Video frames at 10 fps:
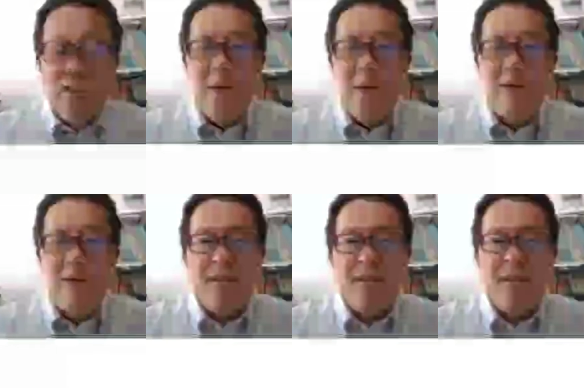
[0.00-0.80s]

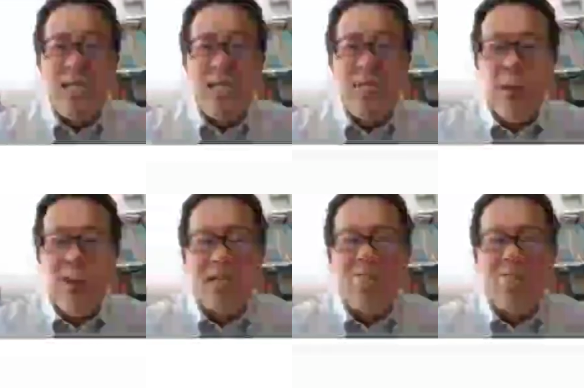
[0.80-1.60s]
magnetic
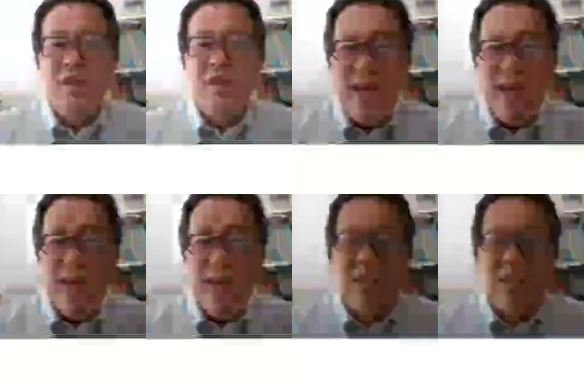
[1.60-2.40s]
pressure remains,
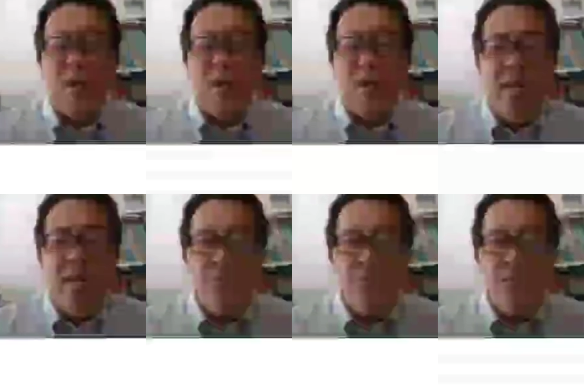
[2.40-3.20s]
and
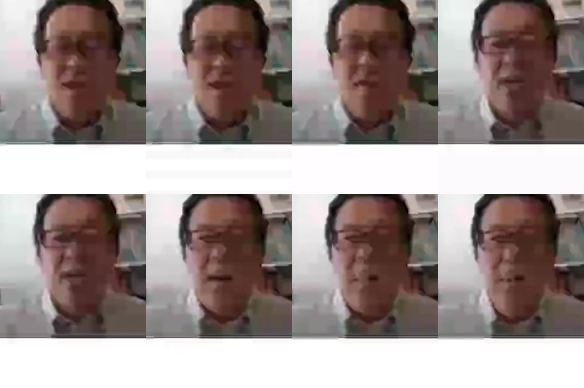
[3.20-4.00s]
magnetic pressure
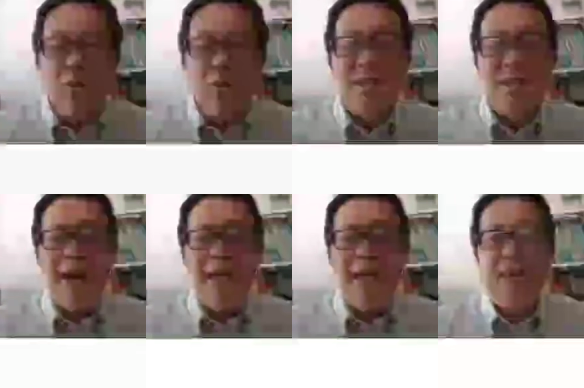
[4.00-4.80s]
support
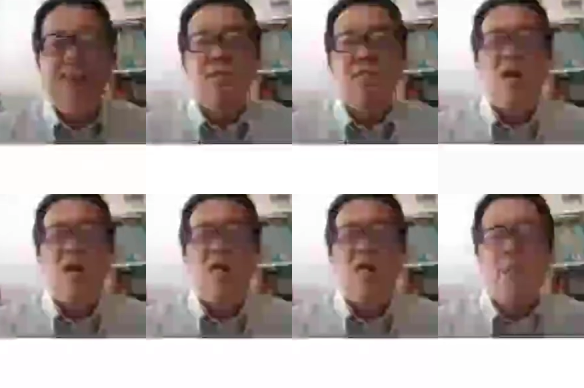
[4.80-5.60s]
against this
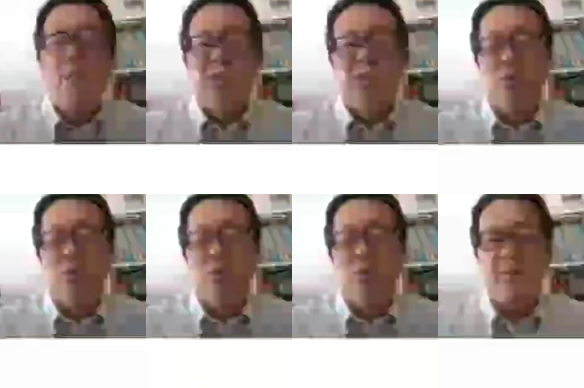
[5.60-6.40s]
compressional motion.
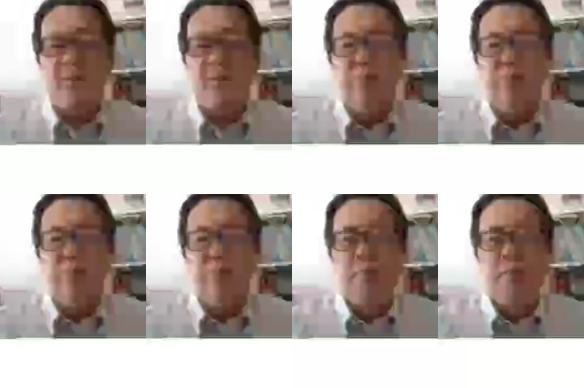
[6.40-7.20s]

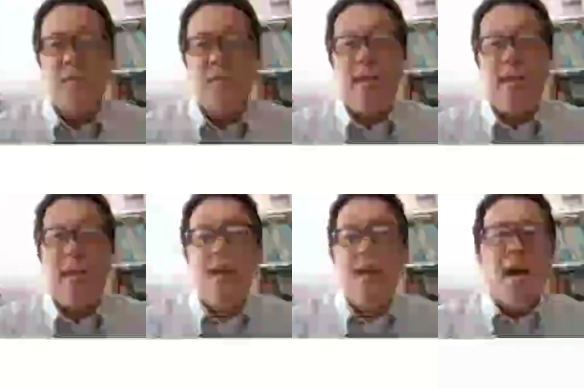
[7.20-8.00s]
Okay,
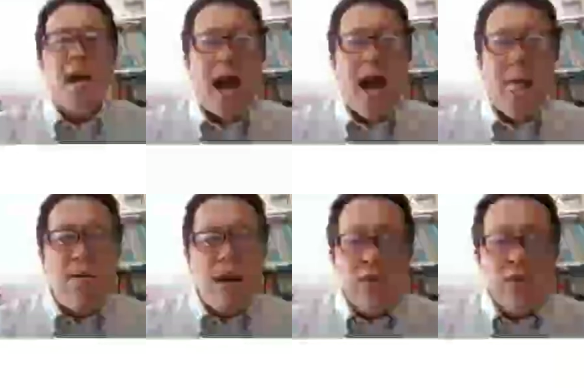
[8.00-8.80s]
our
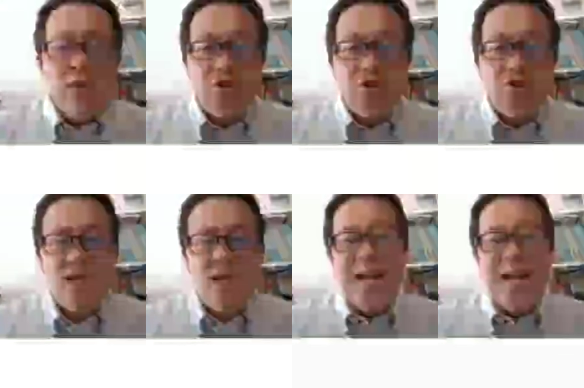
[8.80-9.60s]
calculation
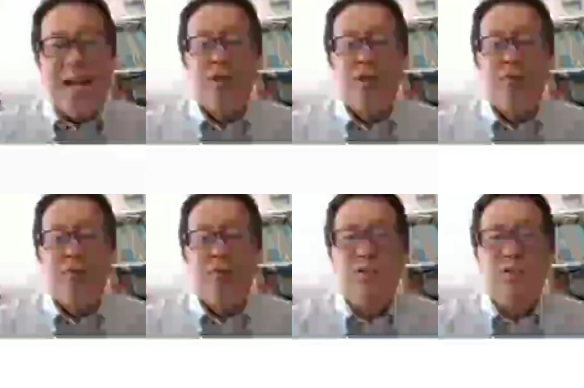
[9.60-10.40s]

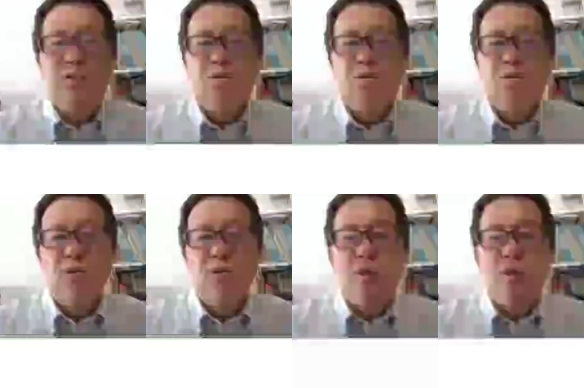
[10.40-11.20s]
uses
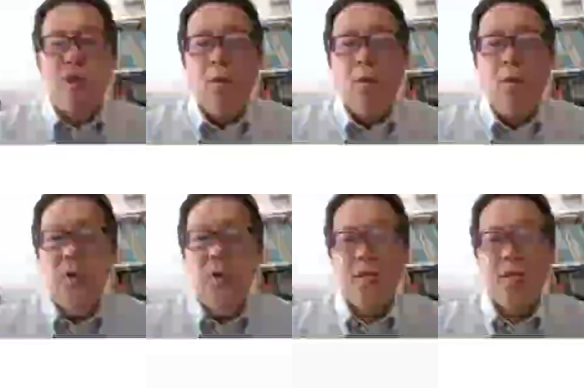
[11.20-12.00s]
two
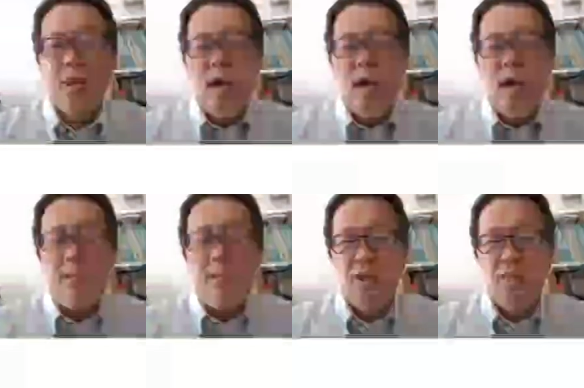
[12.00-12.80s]
fluid
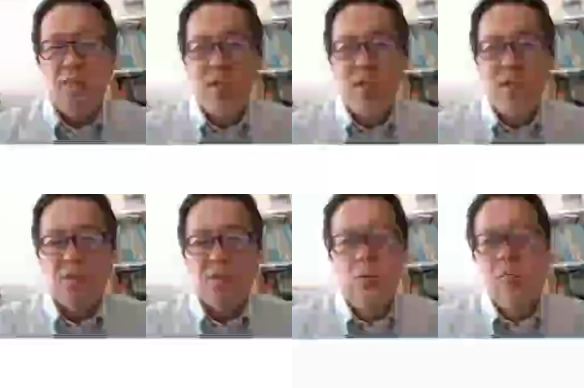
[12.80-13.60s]
MHD simulation.
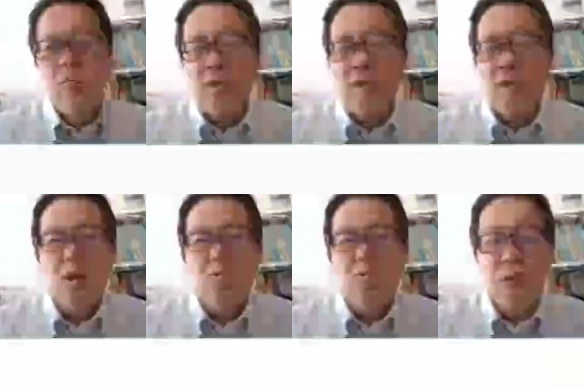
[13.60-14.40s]
Two fluid means
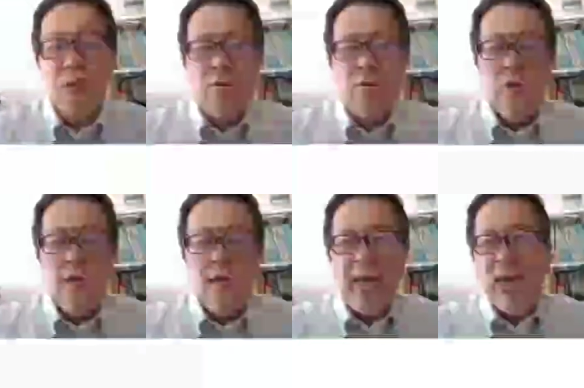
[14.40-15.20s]
neutral fluid
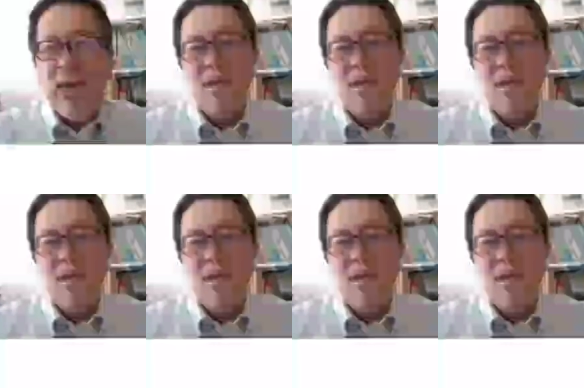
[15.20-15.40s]
and